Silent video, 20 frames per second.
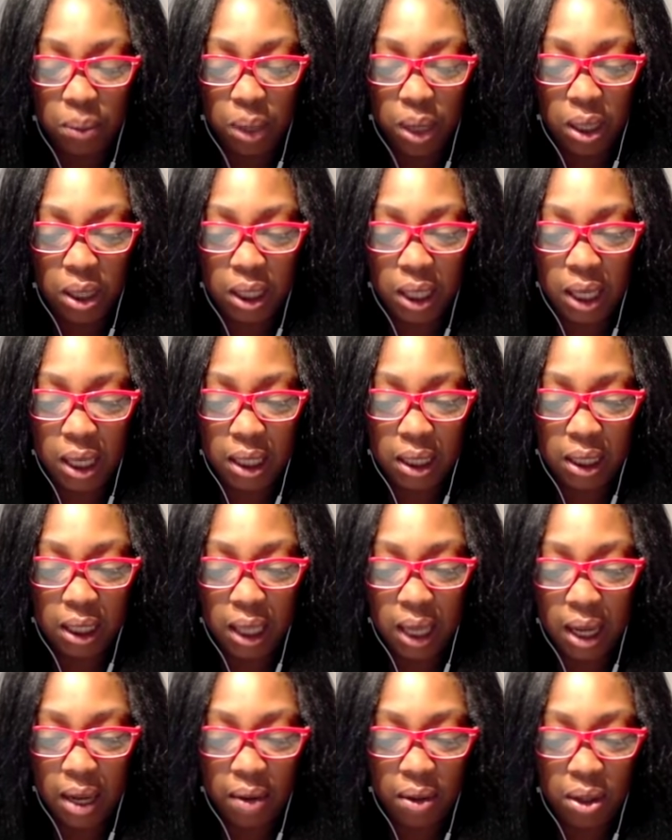What is
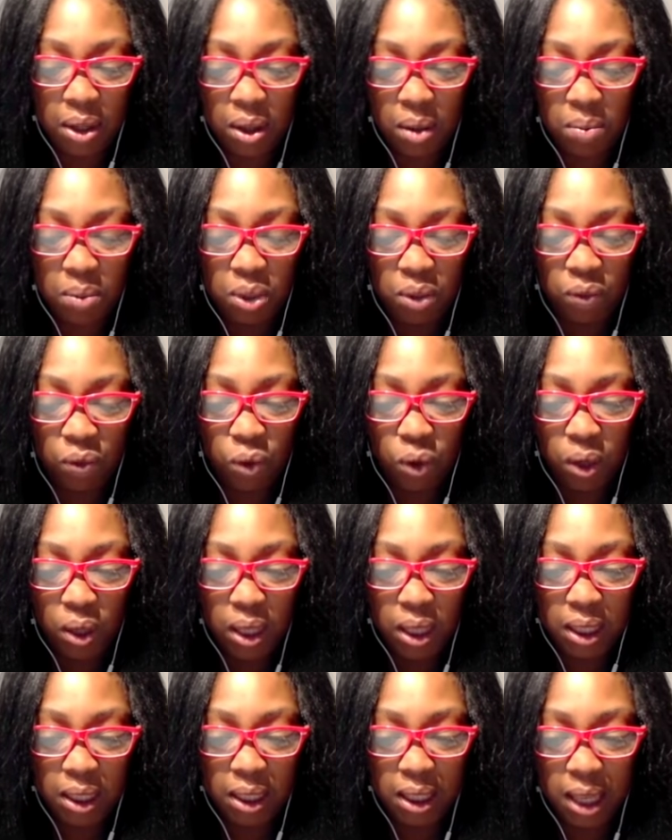the outcomes for
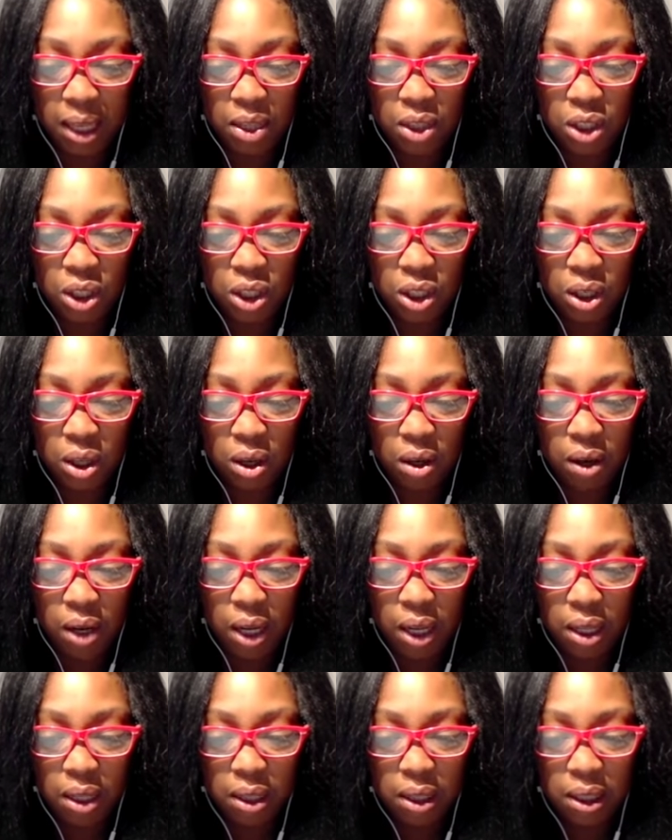the
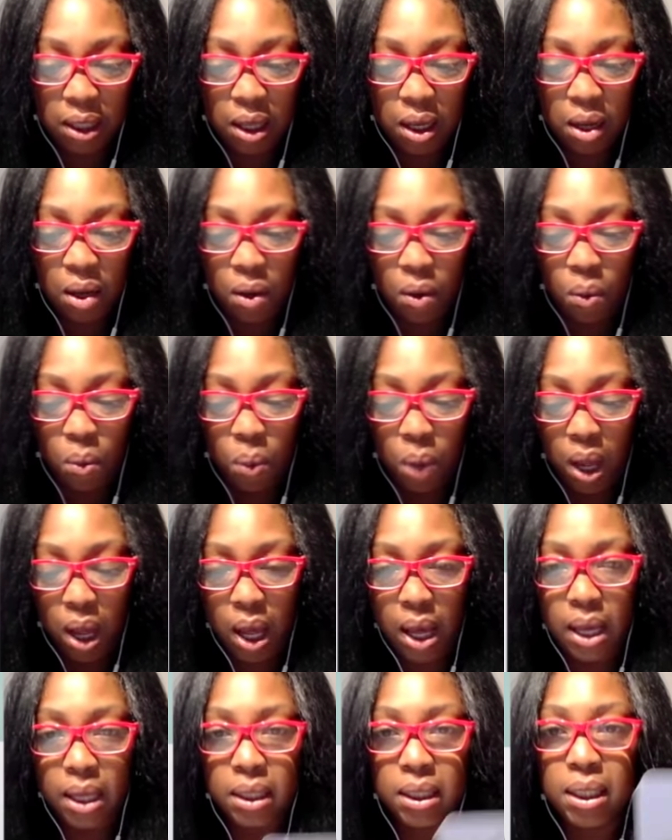Sagittarians?
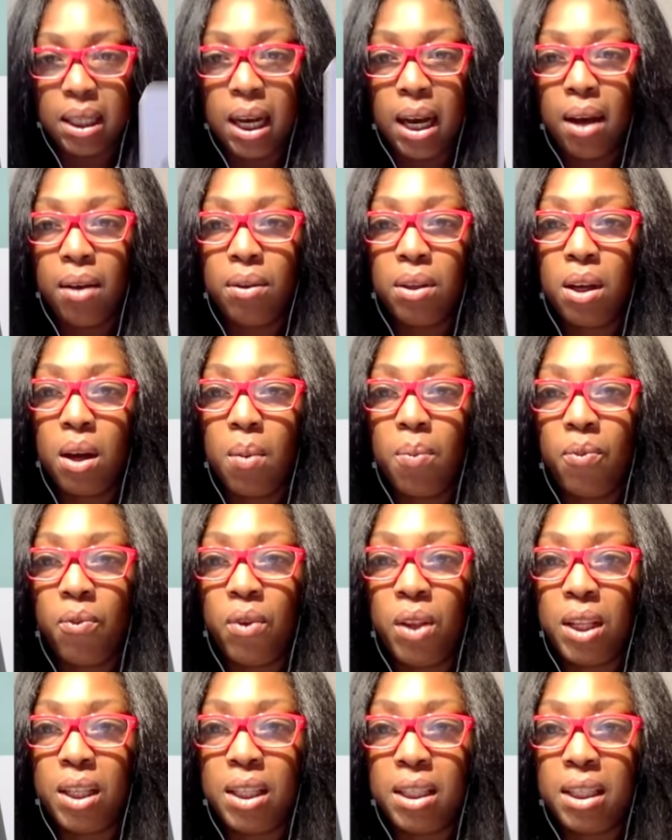What is the outcome
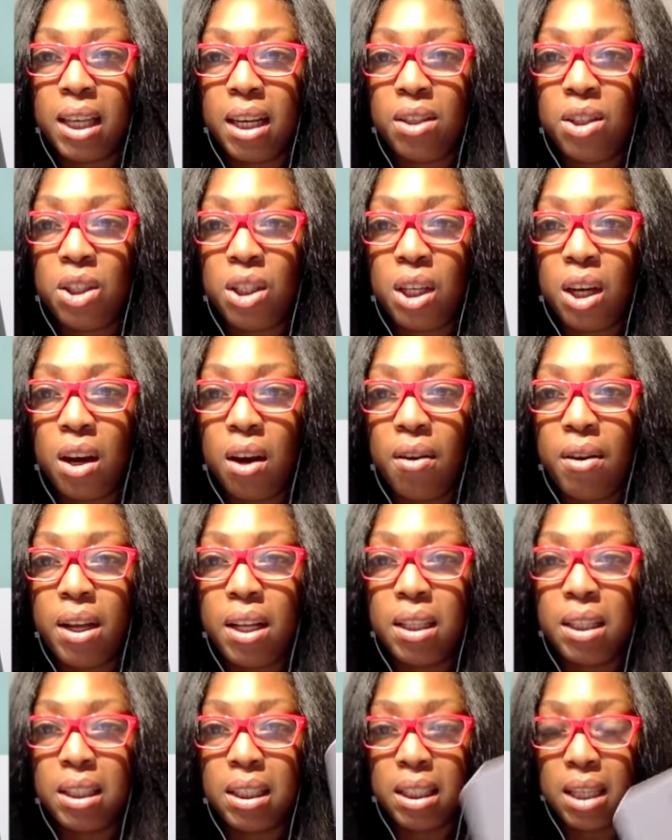for the
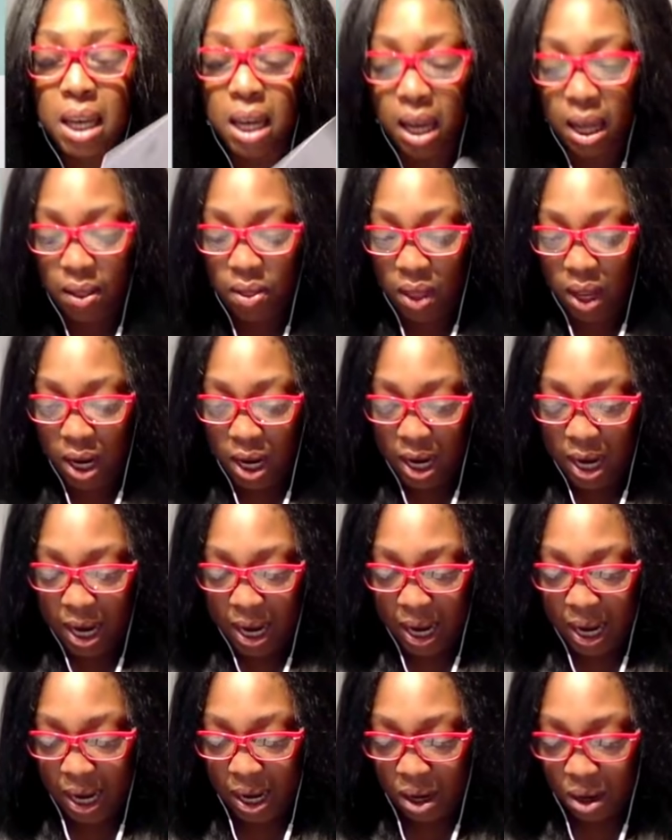Sagittarians? The
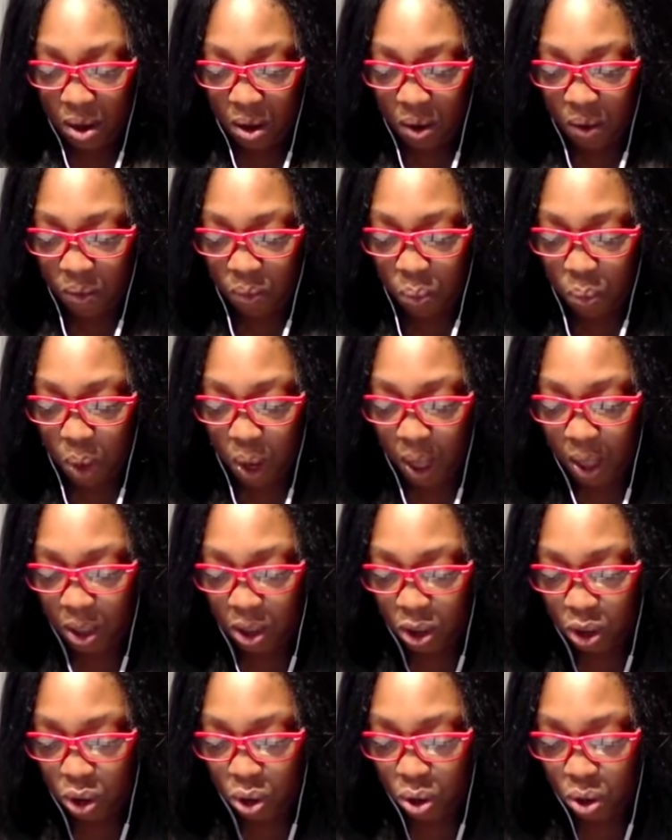Nine of
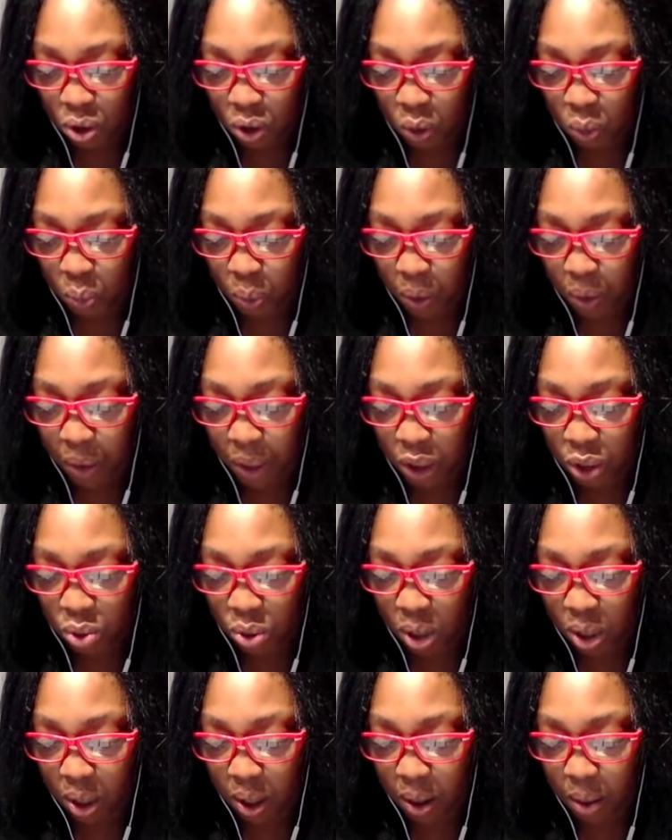Wands. You're
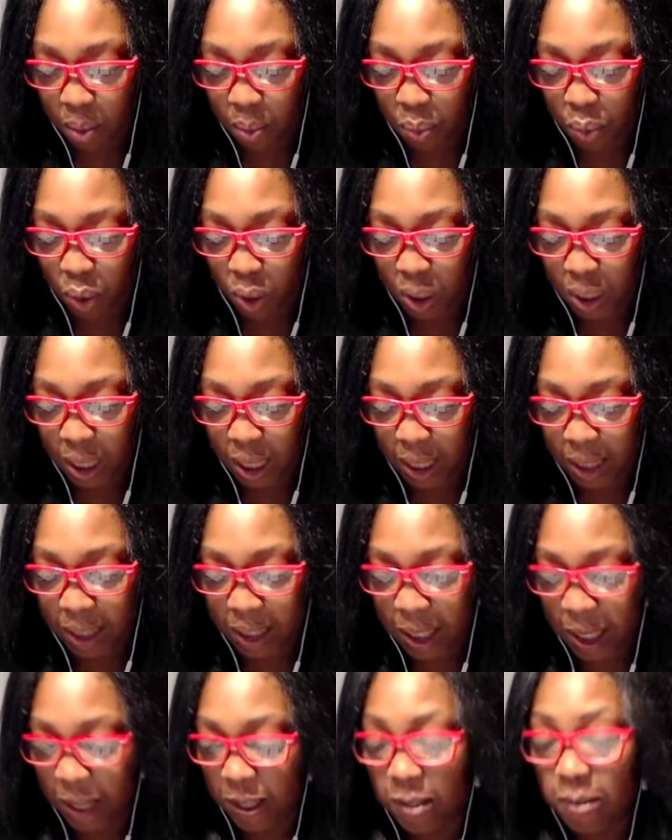spiritually
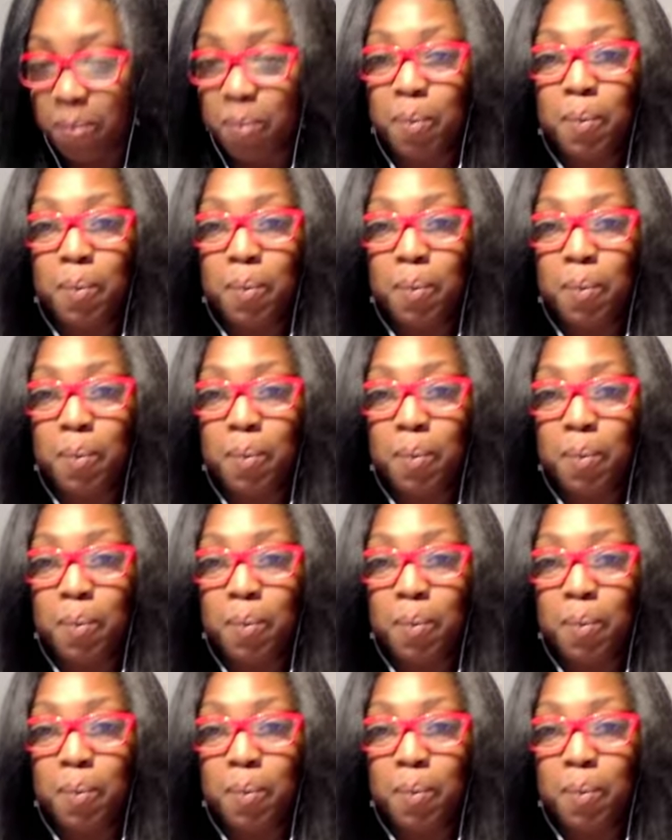protected.